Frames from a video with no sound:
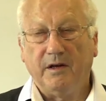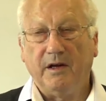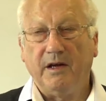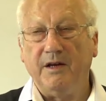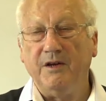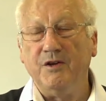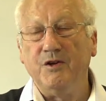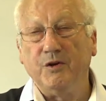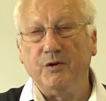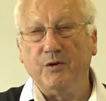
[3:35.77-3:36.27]

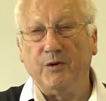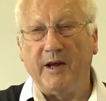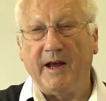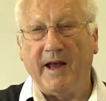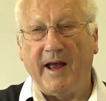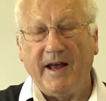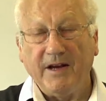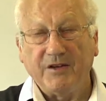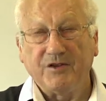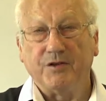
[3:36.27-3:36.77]
in
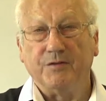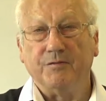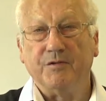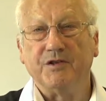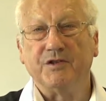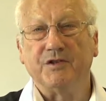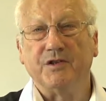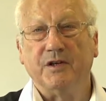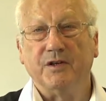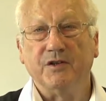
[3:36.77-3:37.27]
doing action
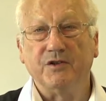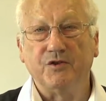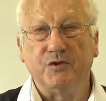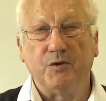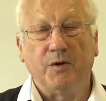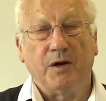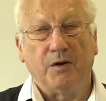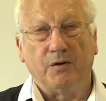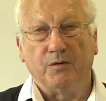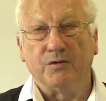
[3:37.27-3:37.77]
research,
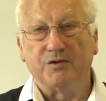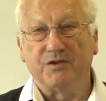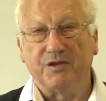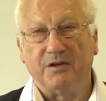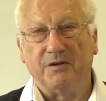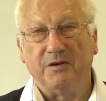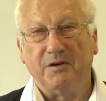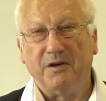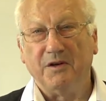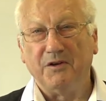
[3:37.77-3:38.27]
you are
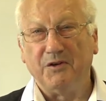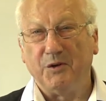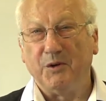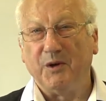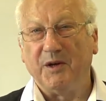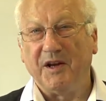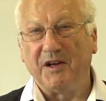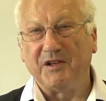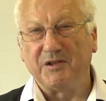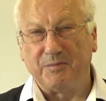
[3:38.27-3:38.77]
also
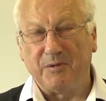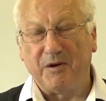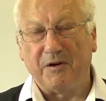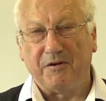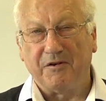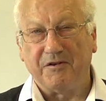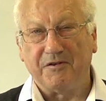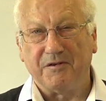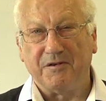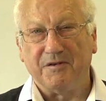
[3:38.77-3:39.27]
doing
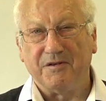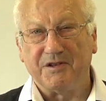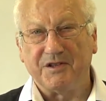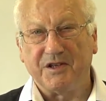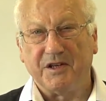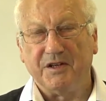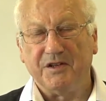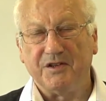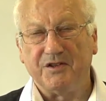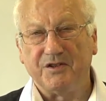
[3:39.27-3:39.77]
exploratory
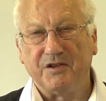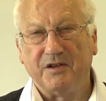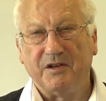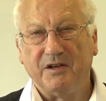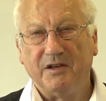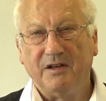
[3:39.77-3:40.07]
research.